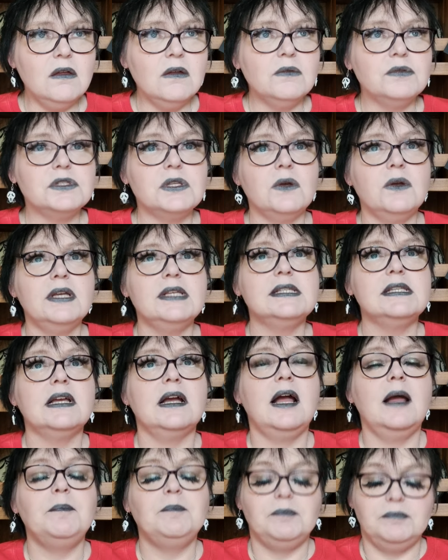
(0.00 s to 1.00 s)
So
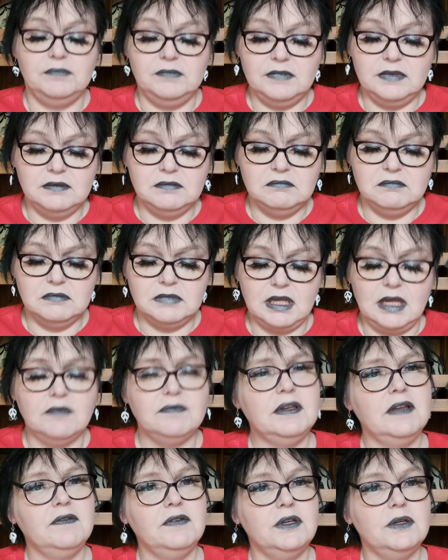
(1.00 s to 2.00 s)
I've
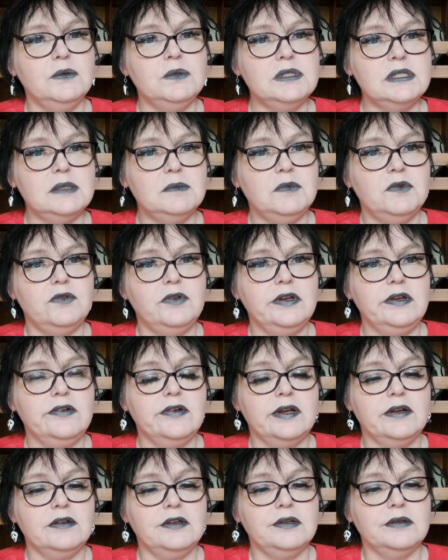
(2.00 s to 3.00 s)
never used simmering
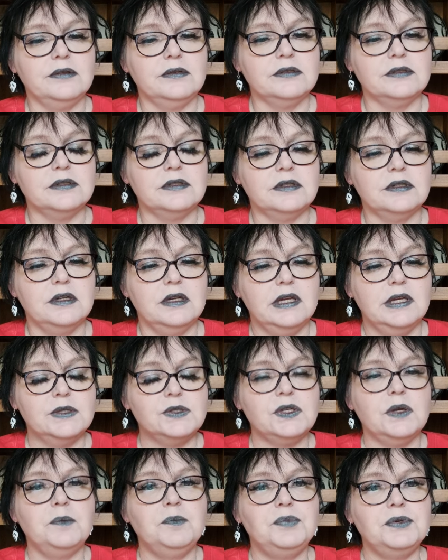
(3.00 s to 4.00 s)
granules,
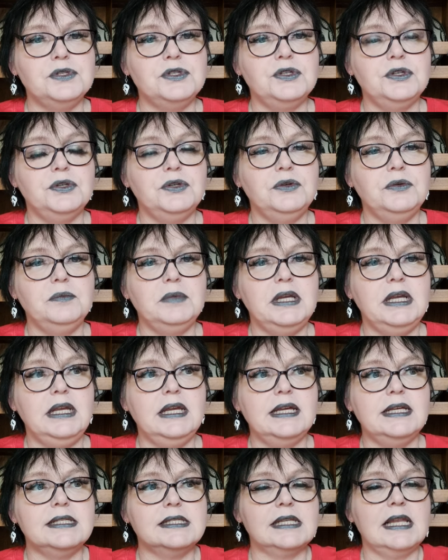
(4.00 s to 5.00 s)
so I'm presuming
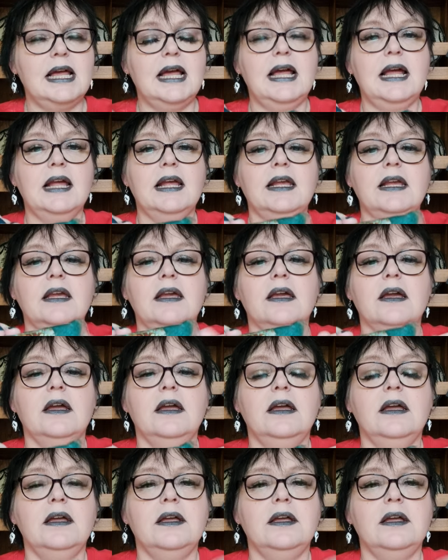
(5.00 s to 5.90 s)
it's like